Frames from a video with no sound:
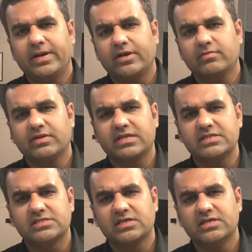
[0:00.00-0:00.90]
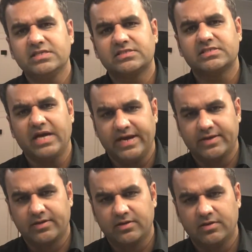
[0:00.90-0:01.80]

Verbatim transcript: matter of the concern is that,